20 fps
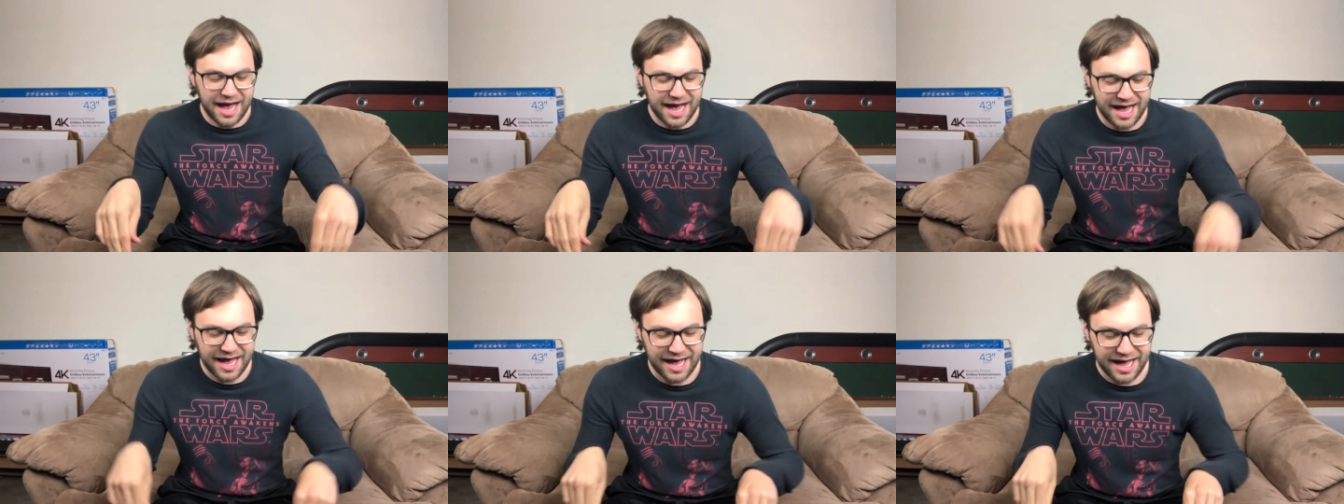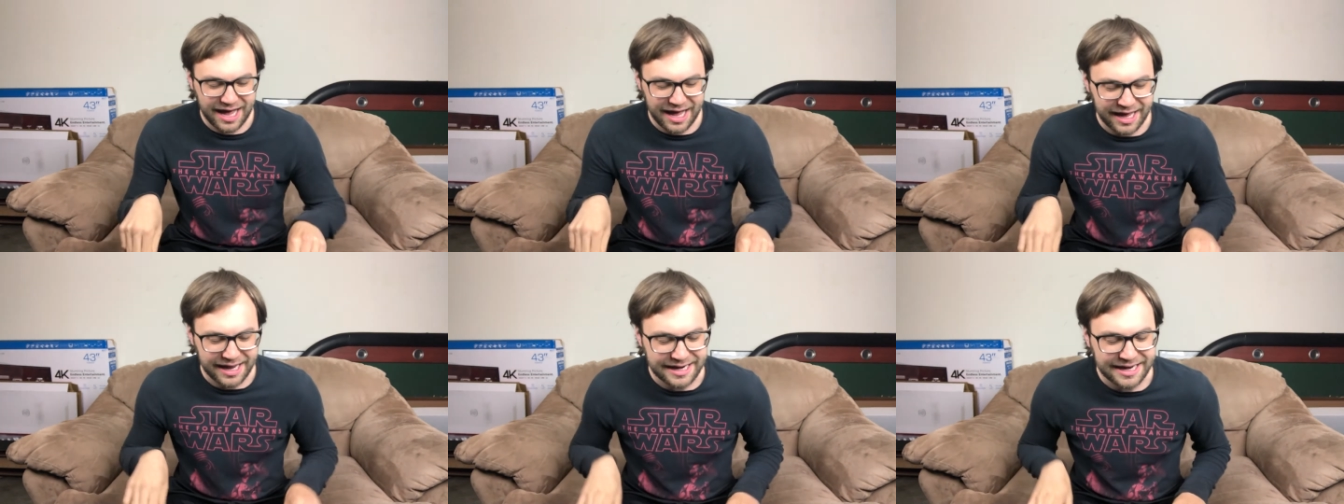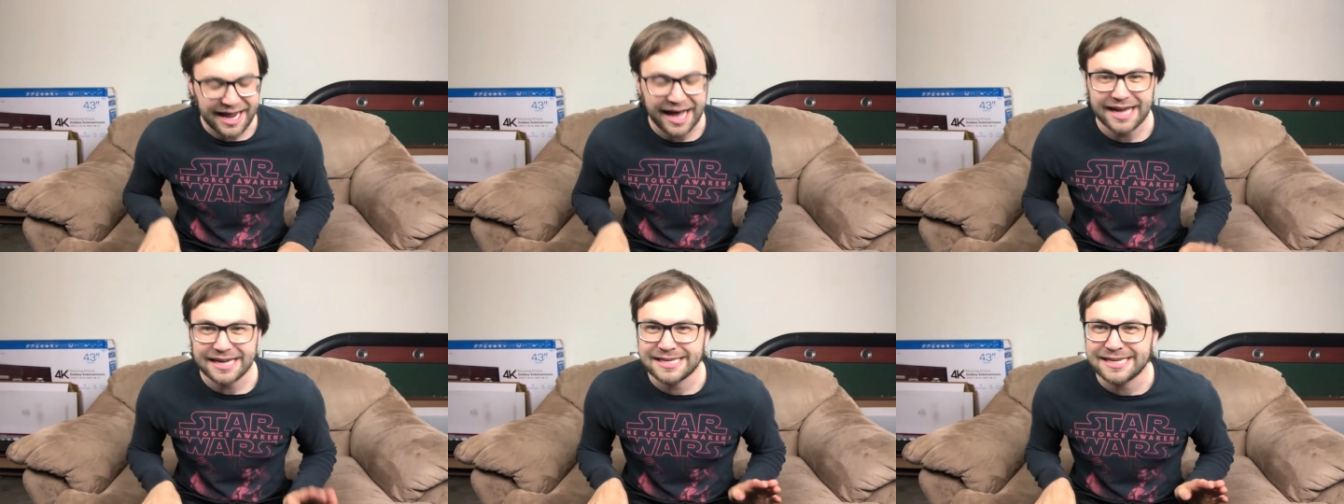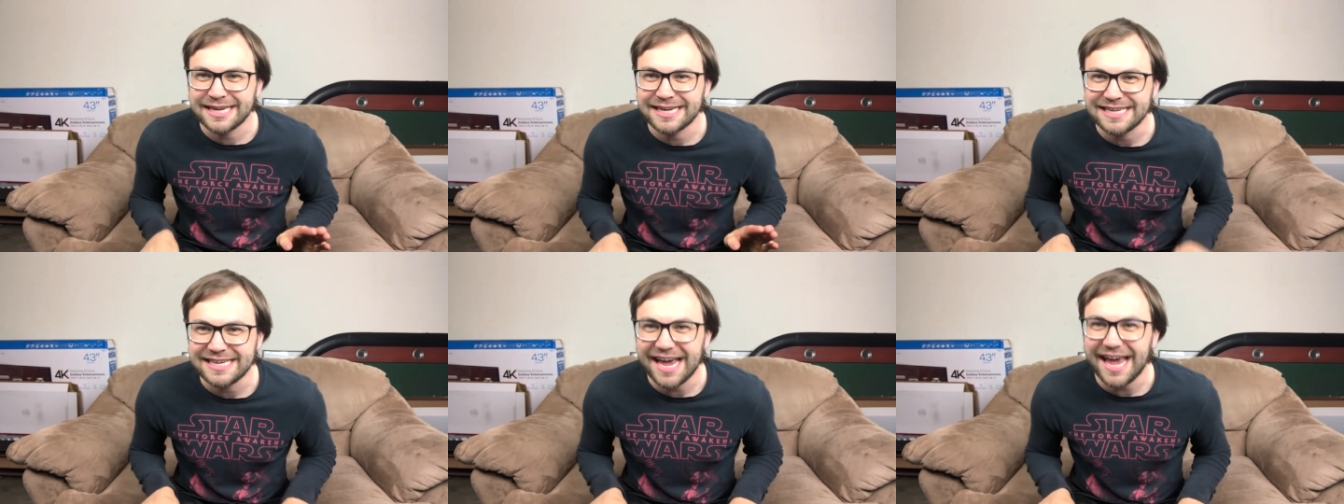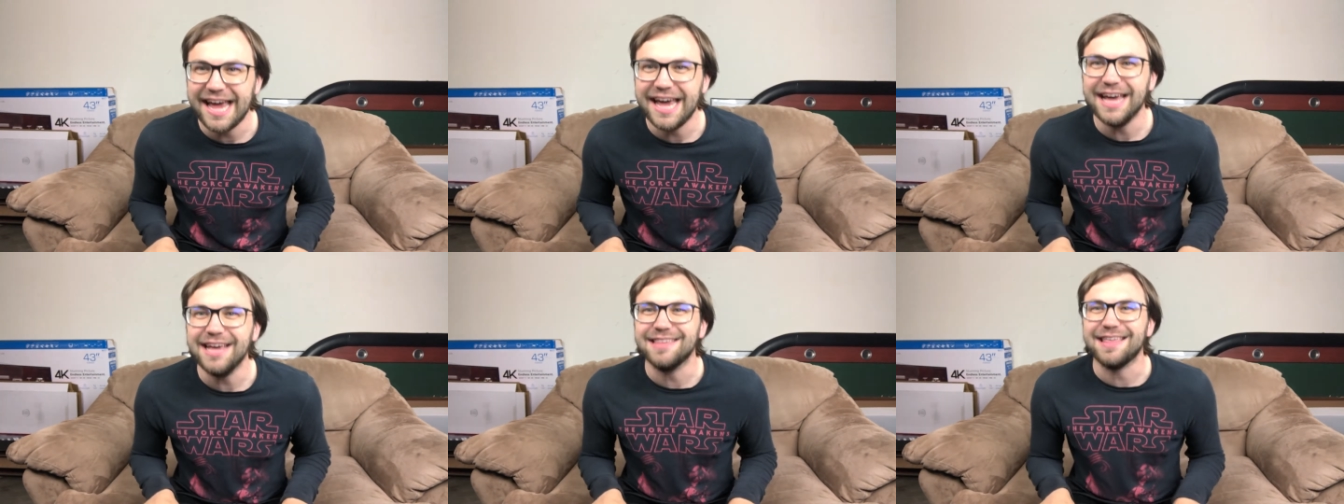not
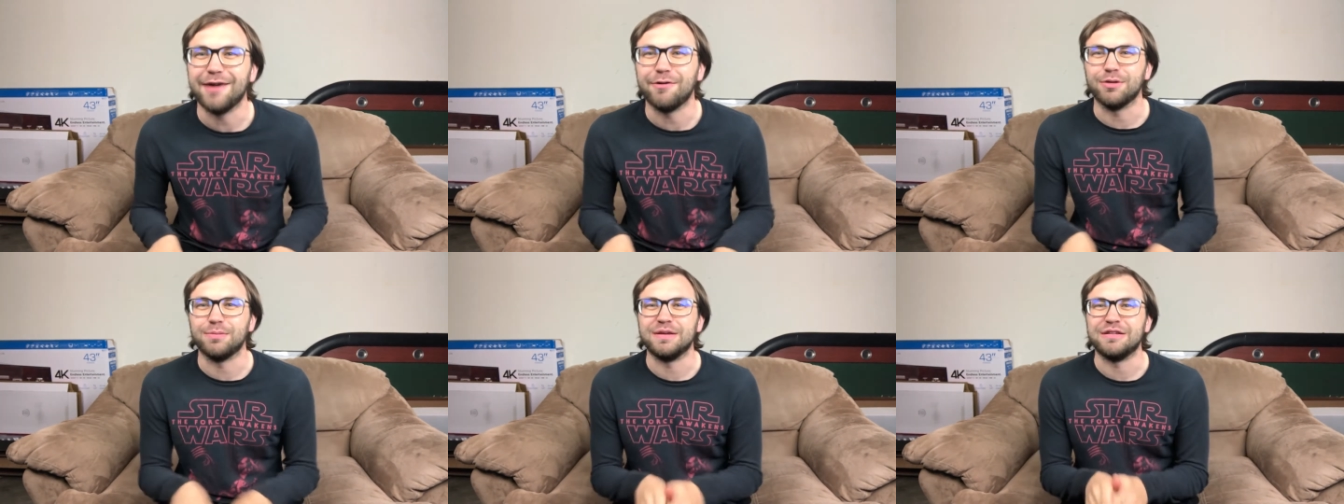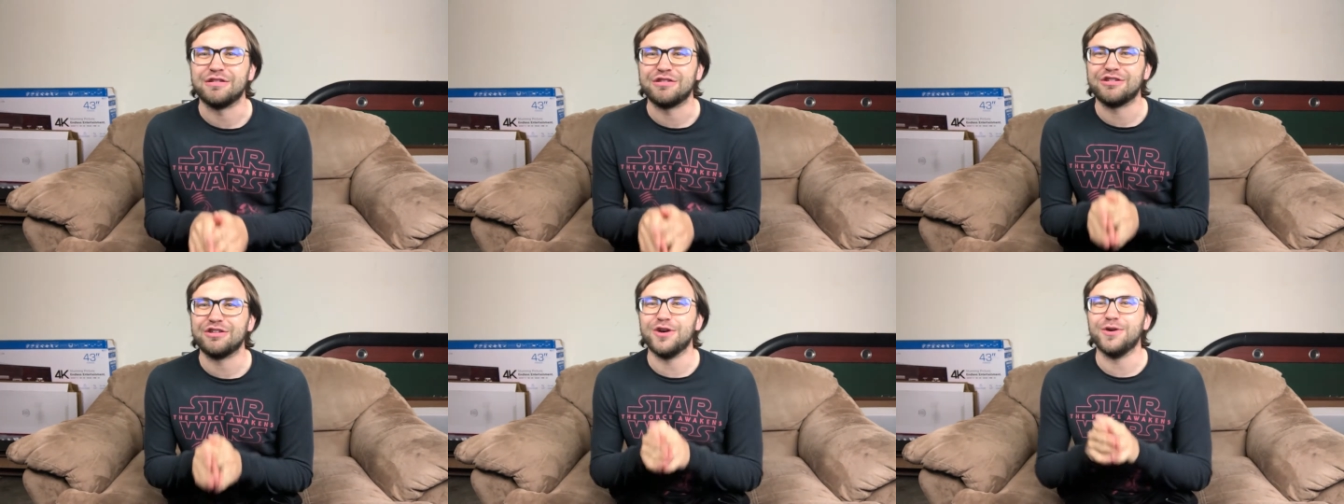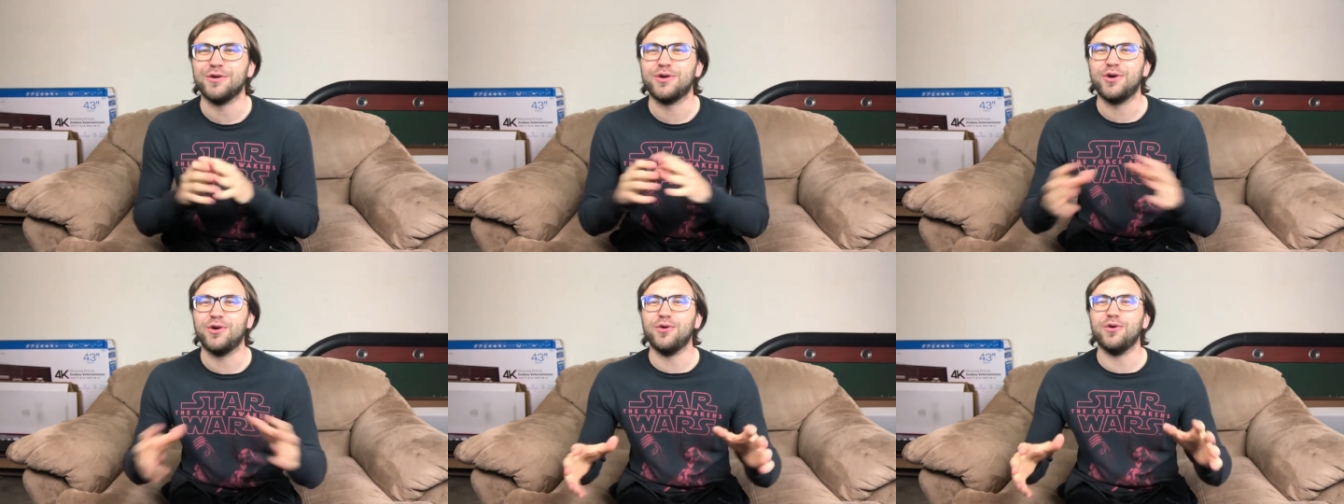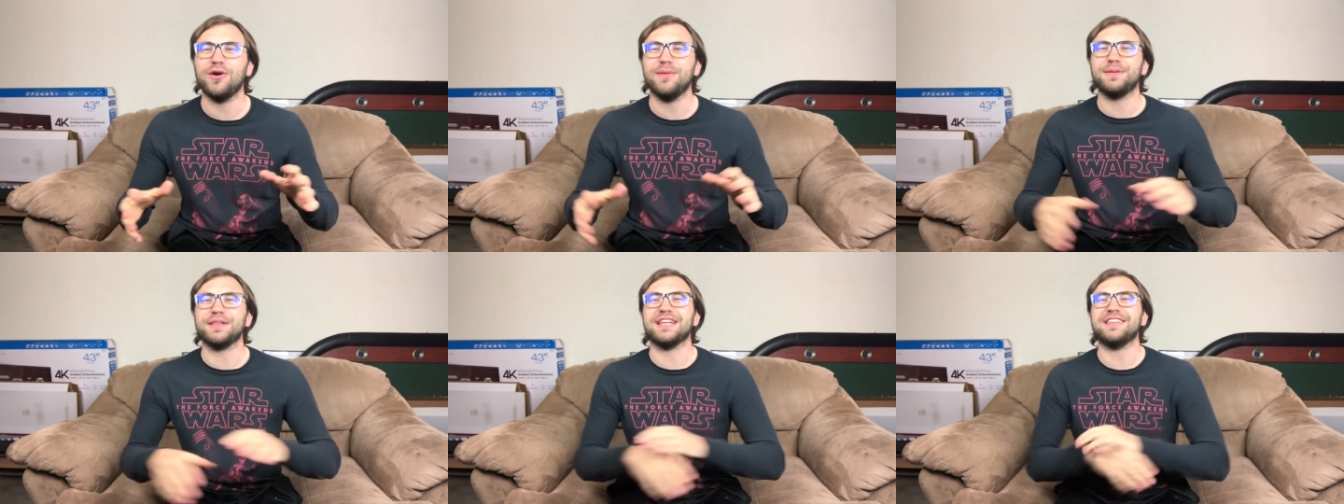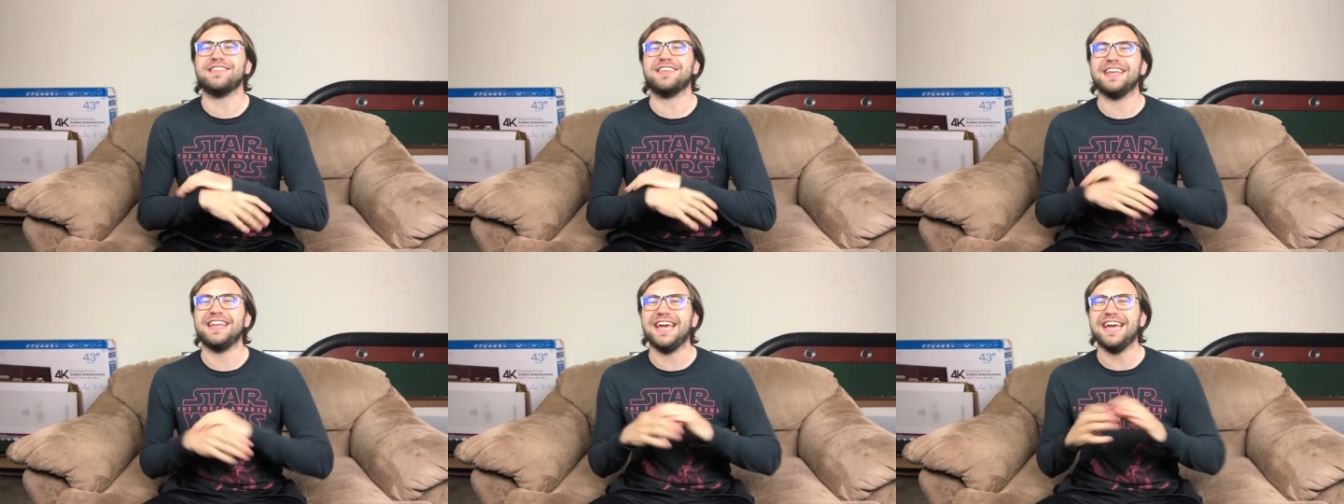today. That would be so cool. But
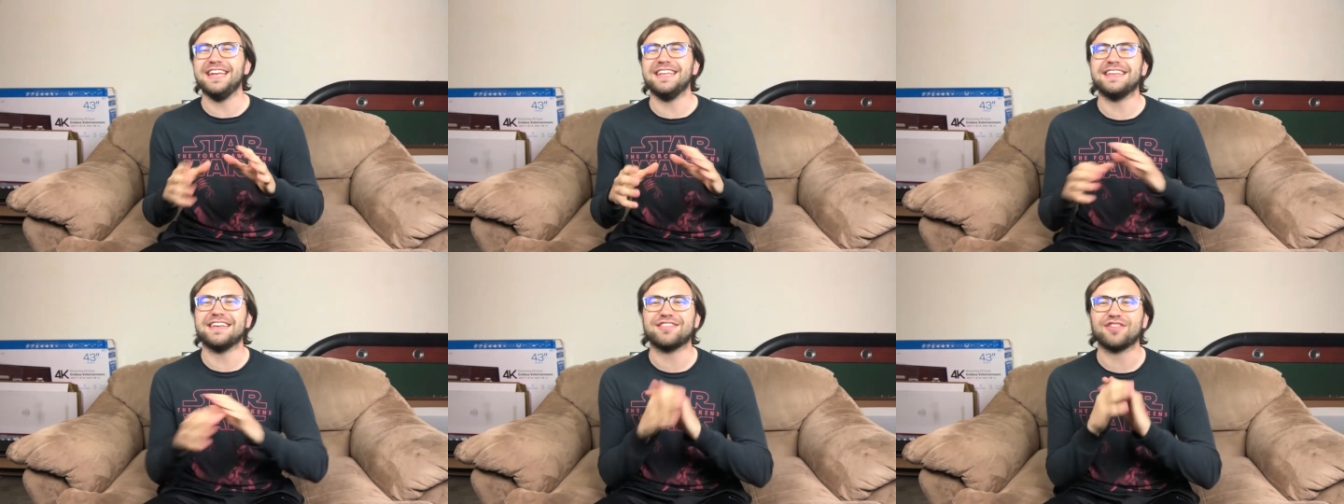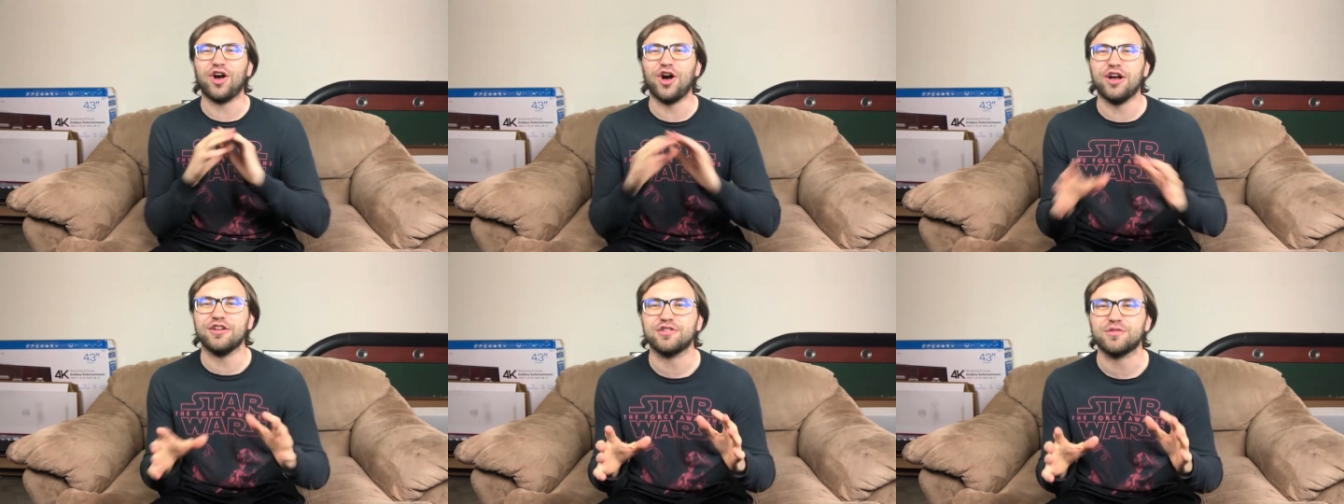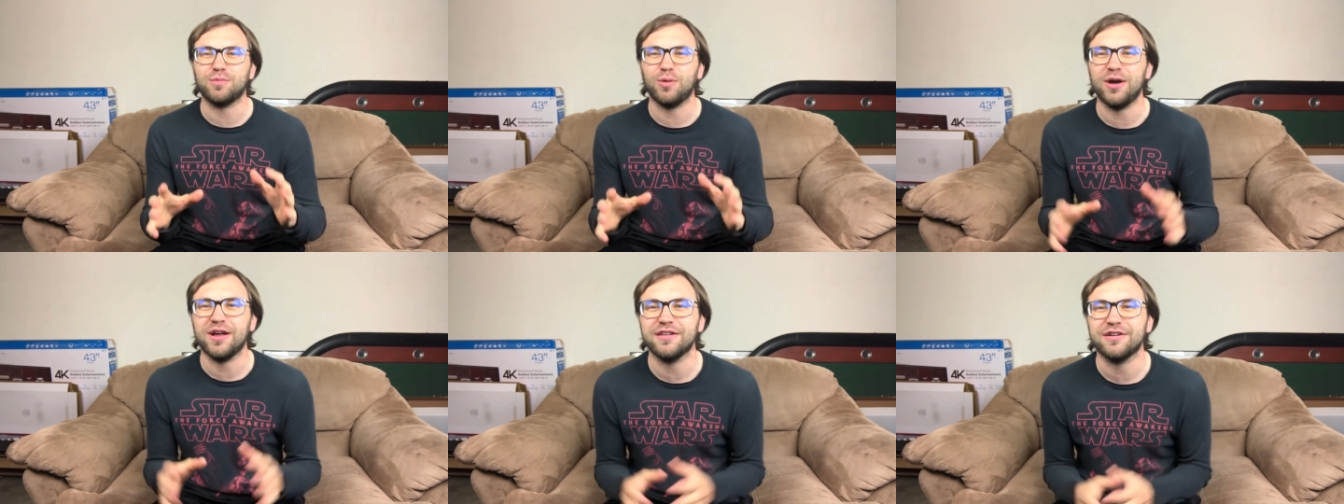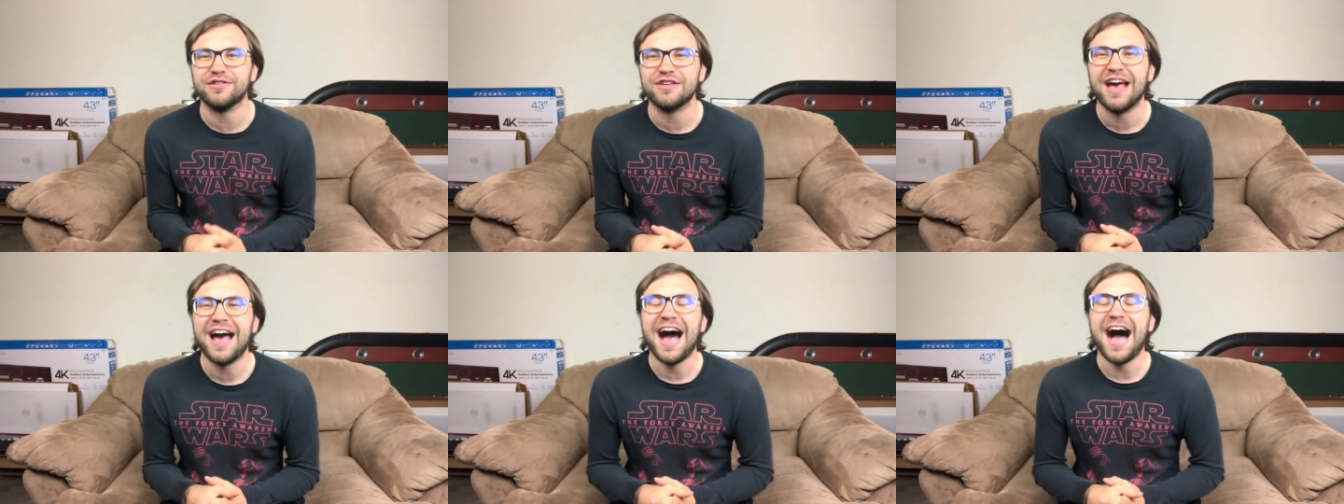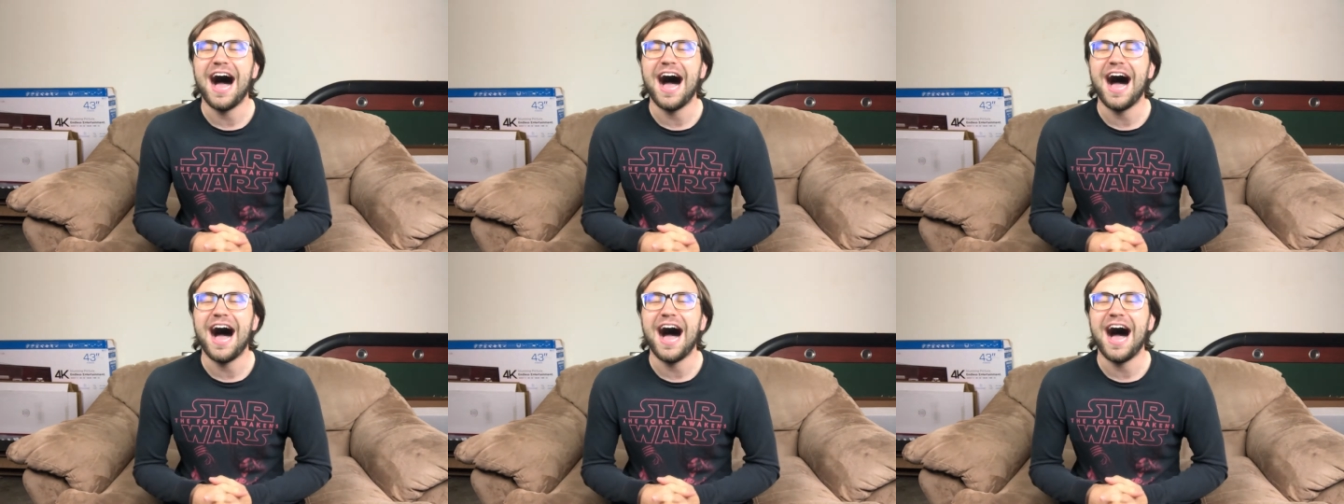let's get into this. All spoilers.